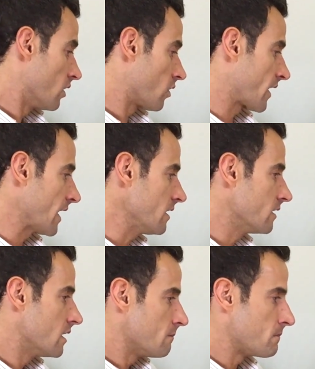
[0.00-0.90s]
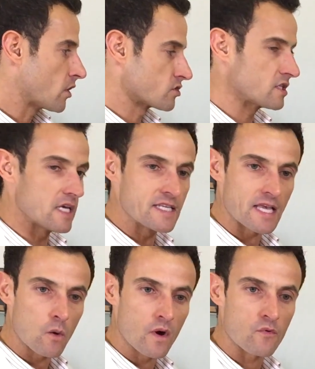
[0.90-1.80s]
Okay, because it's
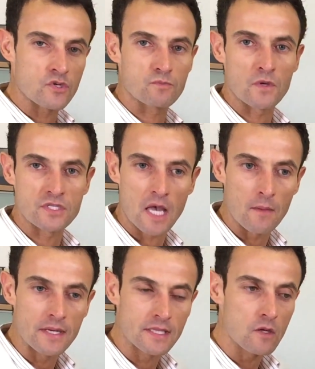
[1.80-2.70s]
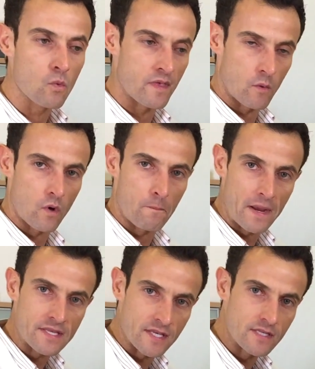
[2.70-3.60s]
our responsibility with our
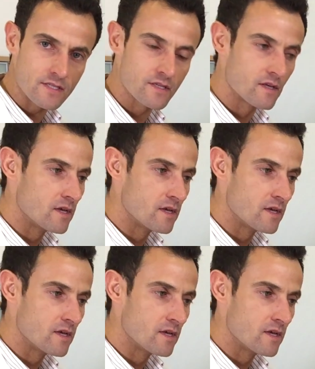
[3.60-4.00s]
patients,